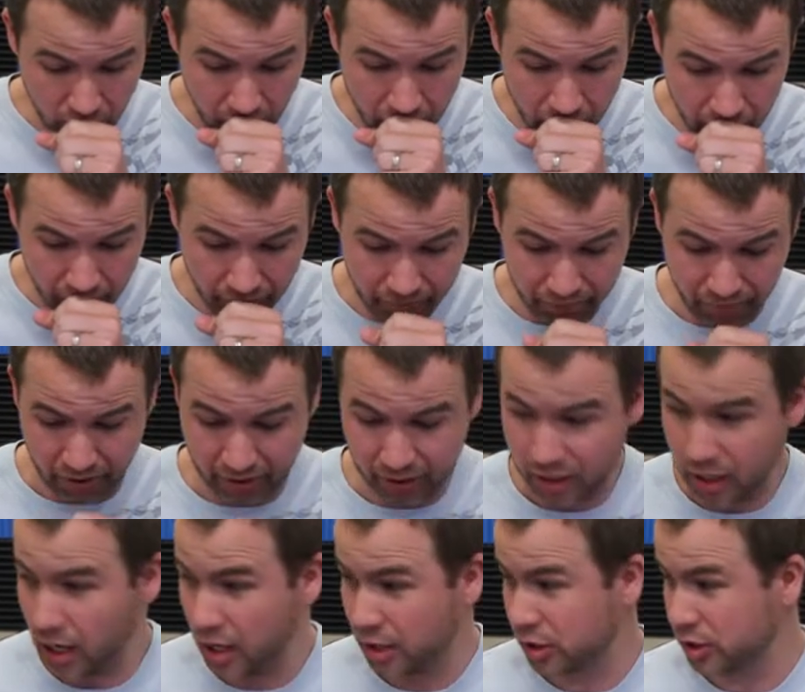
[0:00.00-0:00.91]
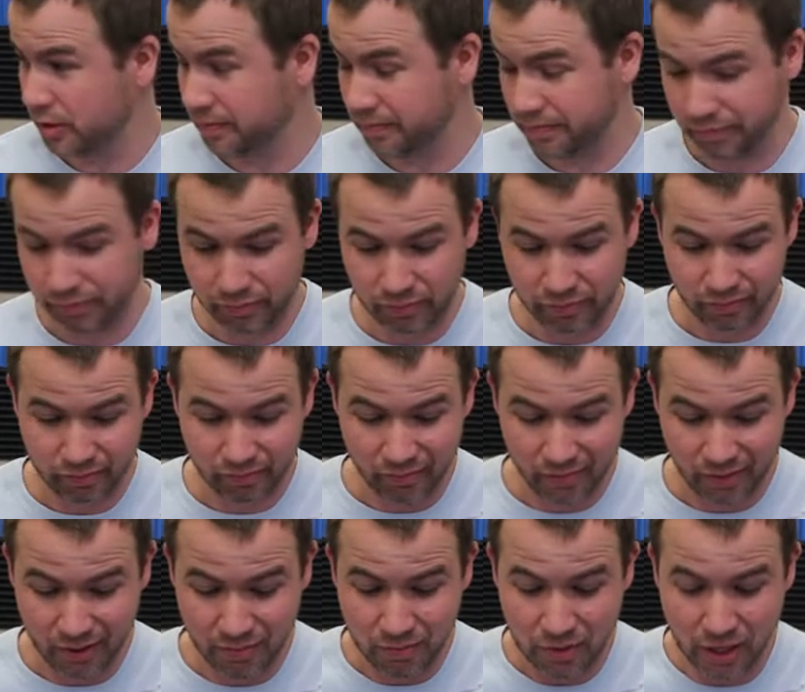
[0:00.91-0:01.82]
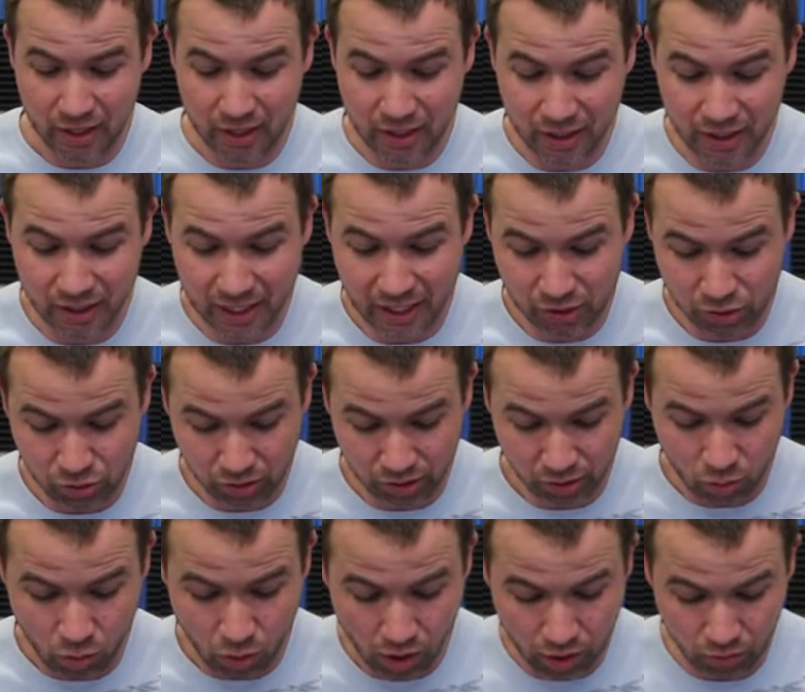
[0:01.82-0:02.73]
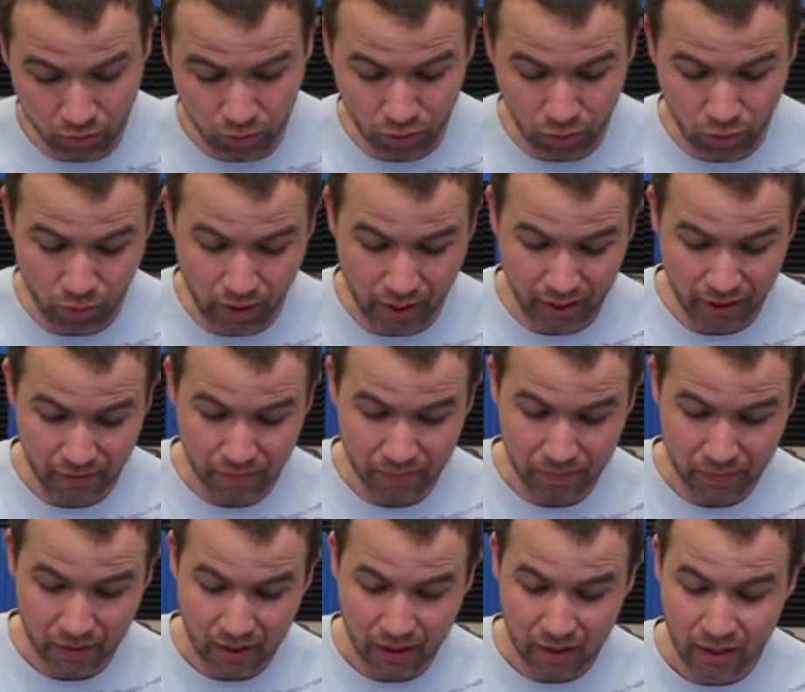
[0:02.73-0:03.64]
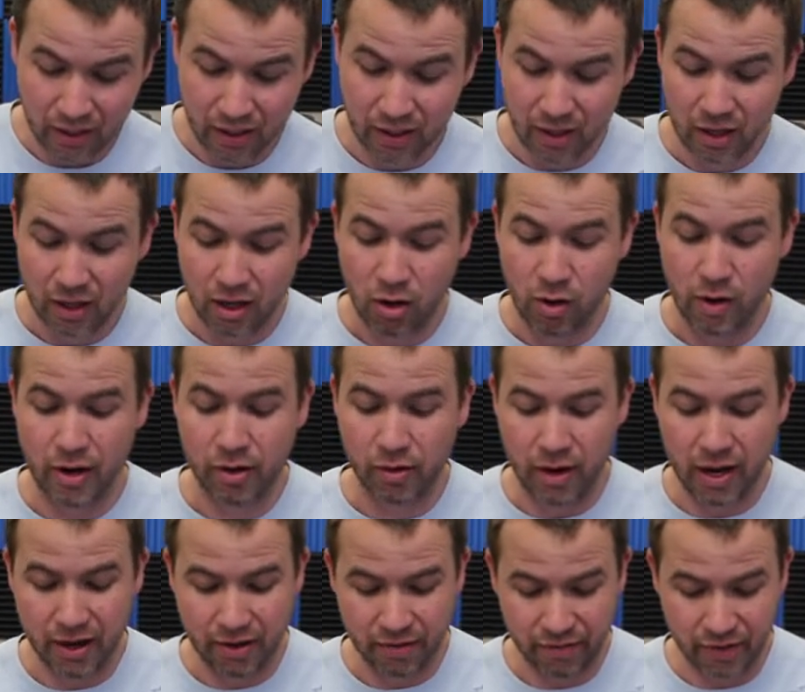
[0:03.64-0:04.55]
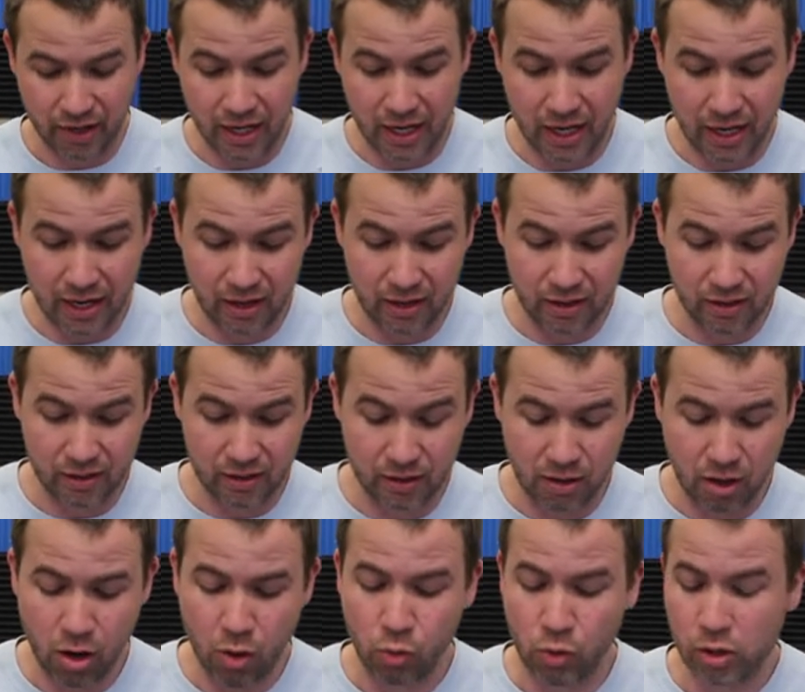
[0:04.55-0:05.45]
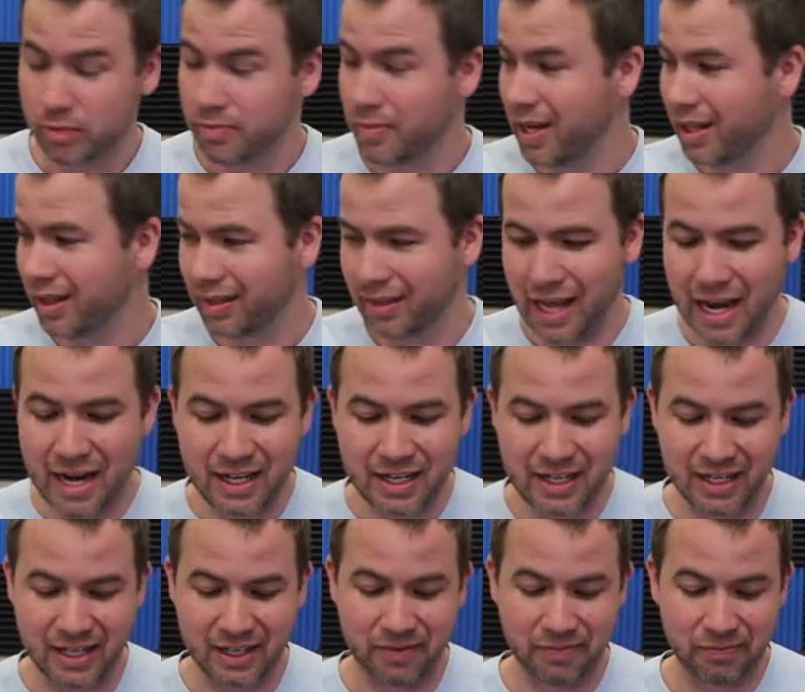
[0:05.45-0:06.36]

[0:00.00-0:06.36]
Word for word: oh my gosh might need to take a drink of water real quick. Oh, I don't have... Oh, where's my lightning?